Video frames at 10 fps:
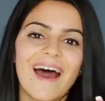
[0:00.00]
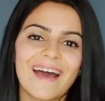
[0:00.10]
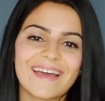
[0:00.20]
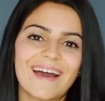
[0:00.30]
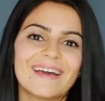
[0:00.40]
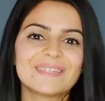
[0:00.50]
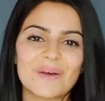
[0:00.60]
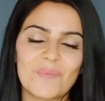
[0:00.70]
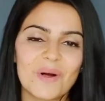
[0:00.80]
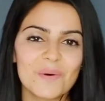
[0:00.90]
Hi
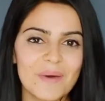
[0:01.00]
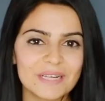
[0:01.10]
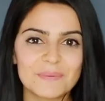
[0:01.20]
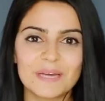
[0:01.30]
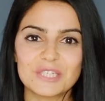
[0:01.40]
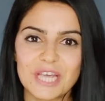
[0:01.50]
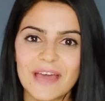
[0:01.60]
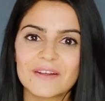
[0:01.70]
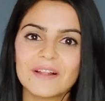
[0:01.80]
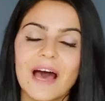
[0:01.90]
guys, welcome back to my
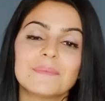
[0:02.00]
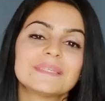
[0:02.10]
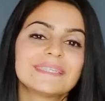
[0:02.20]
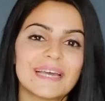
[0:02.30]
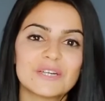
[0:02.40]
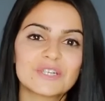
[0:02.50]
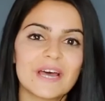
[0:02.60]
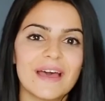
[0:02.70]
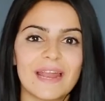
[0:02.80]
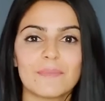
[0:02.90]
channel. I'm
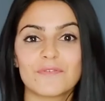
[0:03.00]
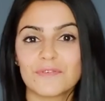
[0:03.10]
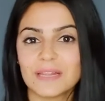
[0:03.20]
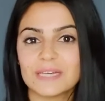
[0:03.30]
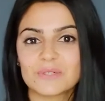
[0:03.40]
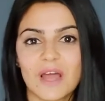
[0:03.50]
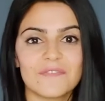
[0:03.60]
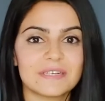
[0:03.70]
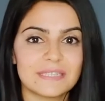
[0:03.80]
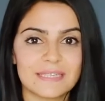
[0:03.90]
Sandra and I'm a freelance
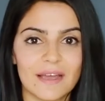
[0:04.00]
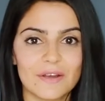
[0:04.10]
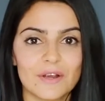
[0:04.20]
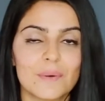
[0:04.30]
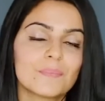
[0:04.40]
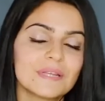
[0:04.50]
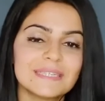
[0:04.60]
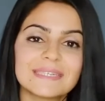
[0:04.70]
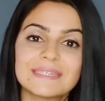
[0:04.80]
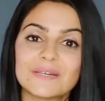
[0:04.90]
graphic designer.
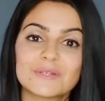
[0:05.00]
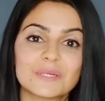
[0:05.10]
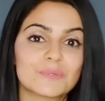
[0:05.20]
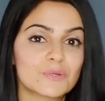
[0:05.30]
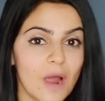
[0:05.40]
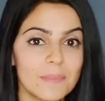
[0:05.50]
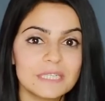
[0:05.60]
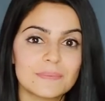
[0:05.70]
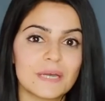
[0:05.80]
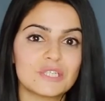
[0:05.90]
Please consider
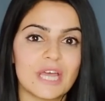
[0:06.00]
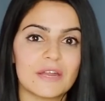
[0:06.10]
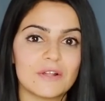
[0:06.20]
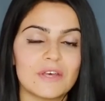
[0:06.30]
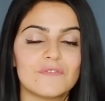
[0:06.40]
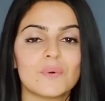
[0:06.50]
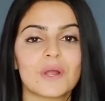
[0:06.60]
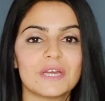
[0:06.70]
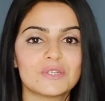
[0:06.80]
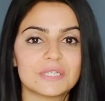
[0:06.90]
subscribing to my channel if you
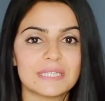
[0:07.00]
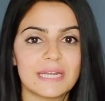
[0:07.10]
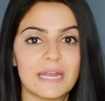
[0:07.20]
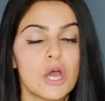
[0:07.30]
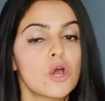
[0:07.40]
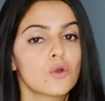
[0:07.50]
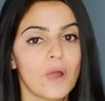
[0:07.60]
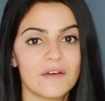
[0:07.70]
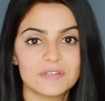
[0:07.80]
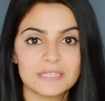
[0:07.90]
are interested in
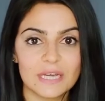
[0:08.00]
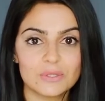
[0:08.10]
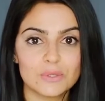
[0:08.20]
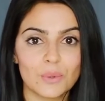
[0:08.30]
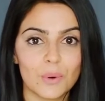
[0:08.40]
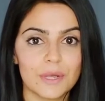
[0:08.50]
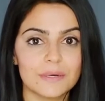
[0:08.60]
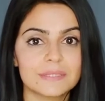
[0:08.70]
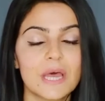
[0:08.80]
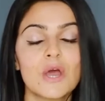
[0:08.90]
graphic design
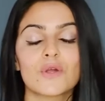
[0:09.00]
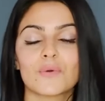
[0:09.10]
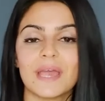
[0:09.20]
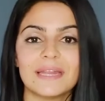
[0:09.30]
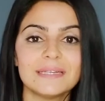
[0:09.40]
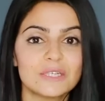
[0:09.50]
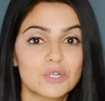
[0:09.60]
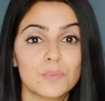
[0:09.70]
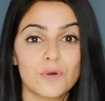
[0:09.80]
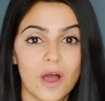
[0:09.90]
tutorials, creating
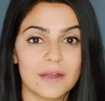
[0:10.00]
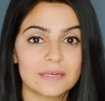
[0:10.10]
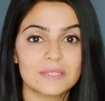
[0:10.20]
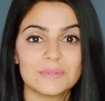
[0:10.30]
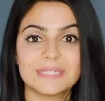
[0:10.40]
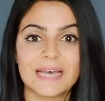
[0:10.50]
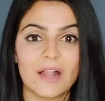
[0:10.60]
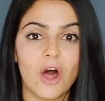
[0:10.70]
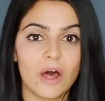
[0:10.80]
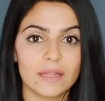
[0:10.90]
digital products to
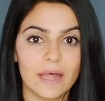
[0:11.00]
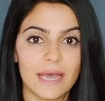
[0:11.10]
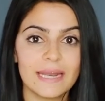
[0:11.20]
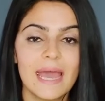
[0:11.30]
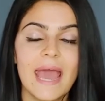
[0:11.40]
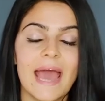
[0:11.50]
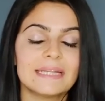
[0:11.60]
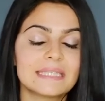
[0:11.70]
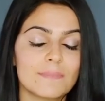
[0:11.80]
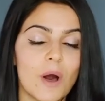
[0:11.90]
sell online,
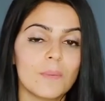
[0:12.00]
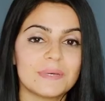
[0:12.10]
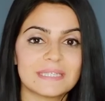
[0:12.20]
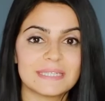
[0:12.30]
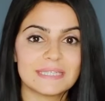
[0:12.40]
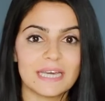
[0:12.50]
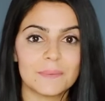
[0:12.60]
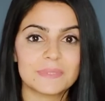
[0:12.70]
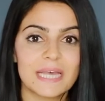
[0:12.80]
and small business tips.